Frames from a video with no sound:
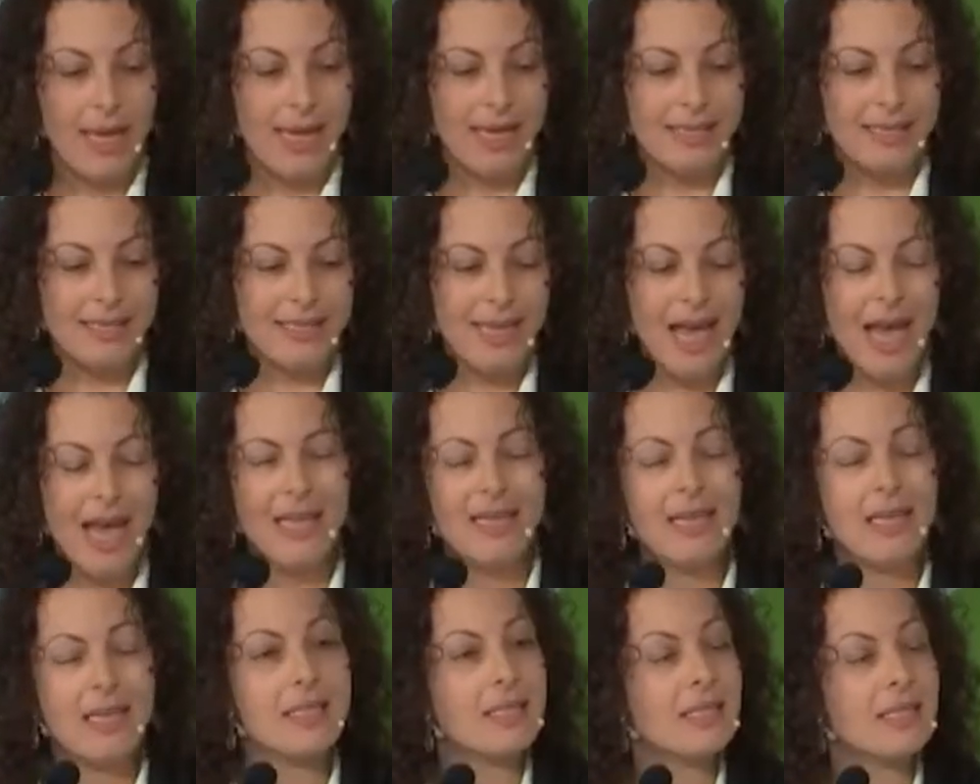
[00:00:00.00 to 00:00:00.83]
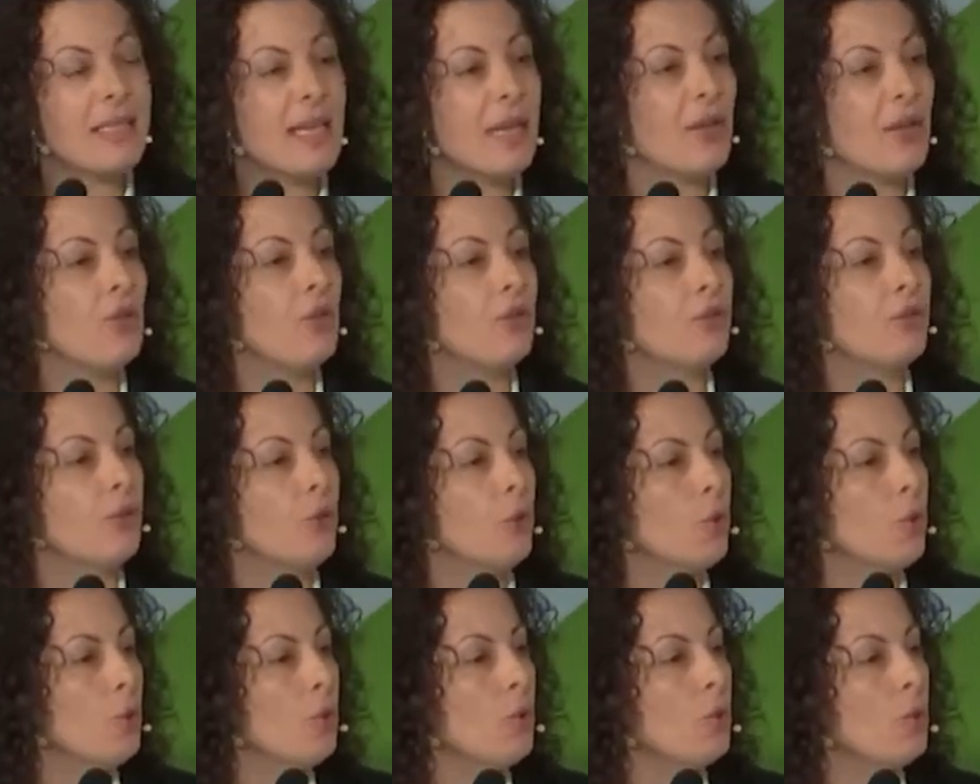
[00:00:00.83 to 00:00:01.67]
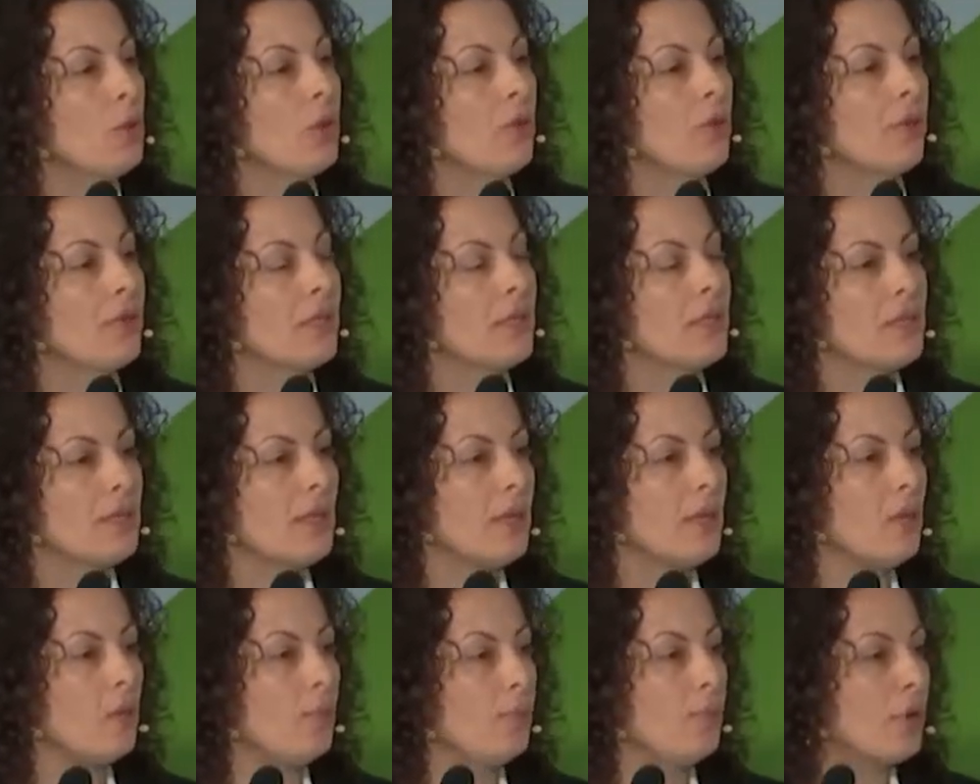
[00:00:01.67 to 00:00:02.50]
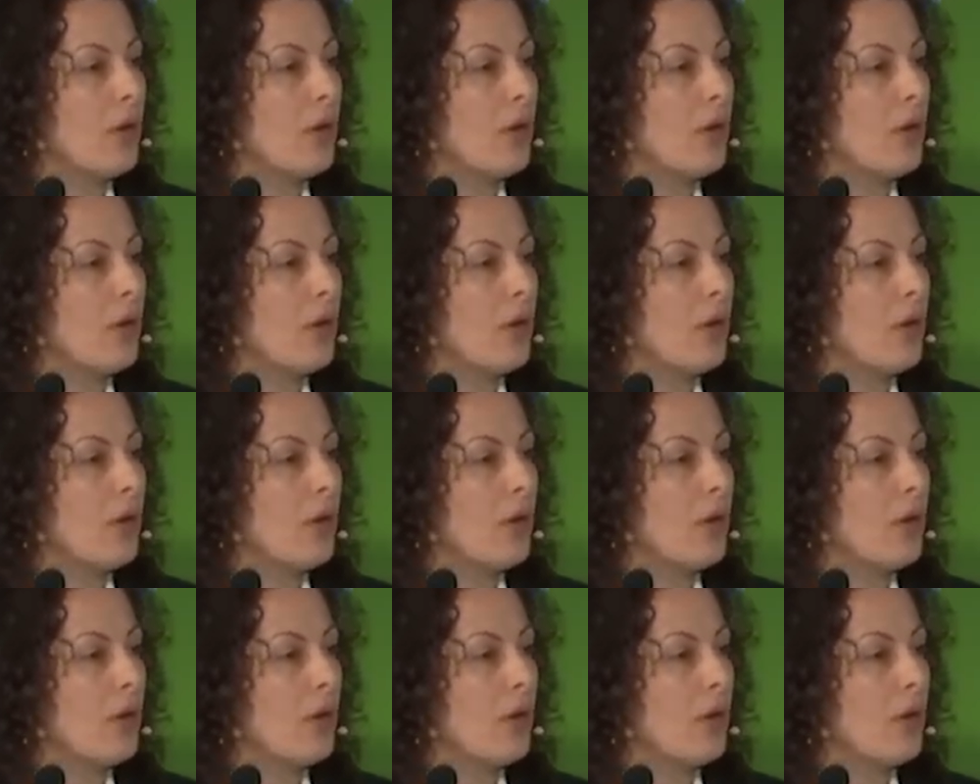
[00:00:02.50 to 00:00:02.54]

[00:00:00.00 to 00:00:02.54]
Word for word: It's not a single tool or a single